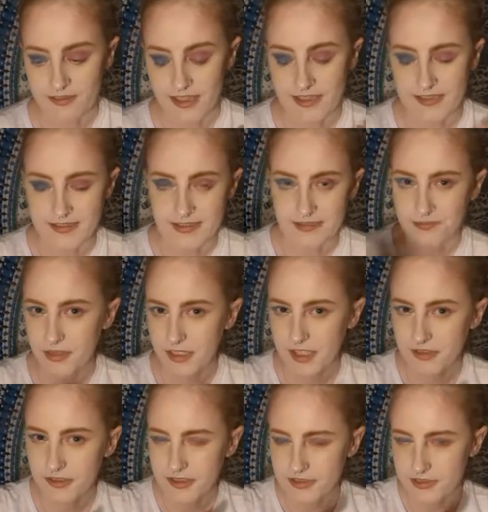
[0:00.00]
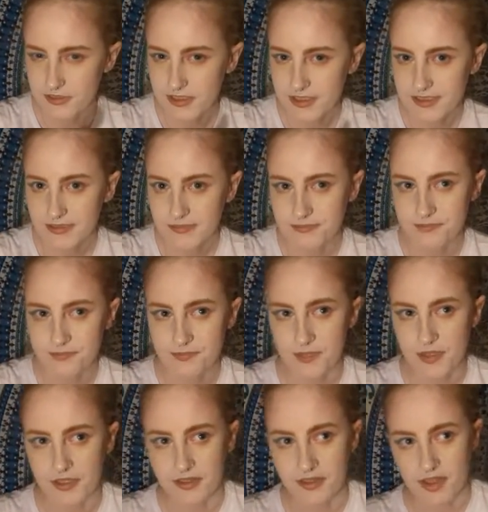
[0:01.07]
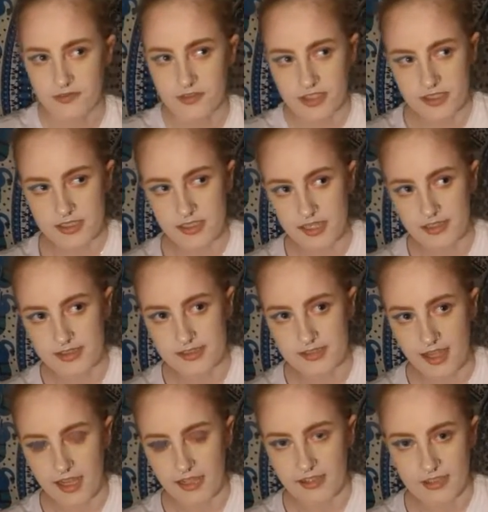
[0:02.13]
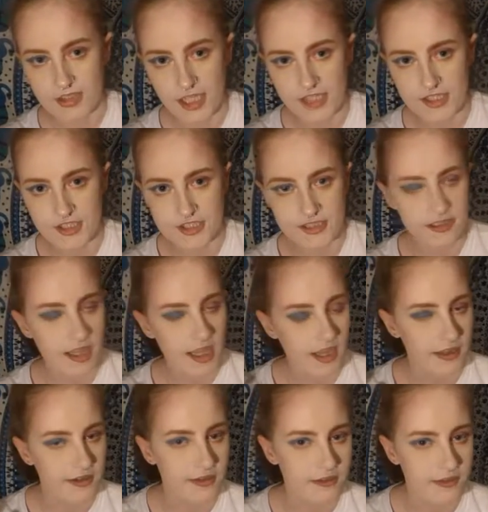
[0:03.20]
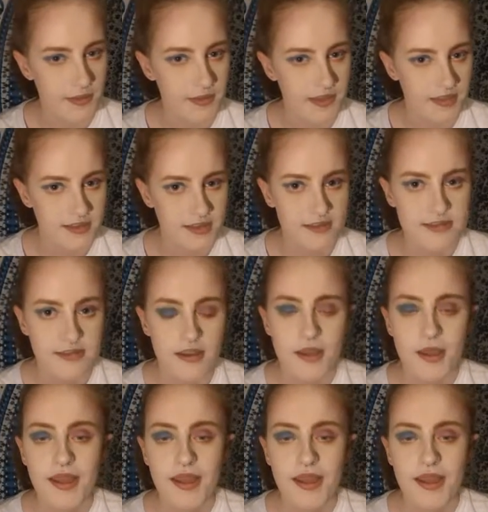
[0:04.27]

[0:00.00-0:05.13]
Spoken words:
It's pretty close to it, but I think I've just like slightly changed it. I don't know if that makes sense.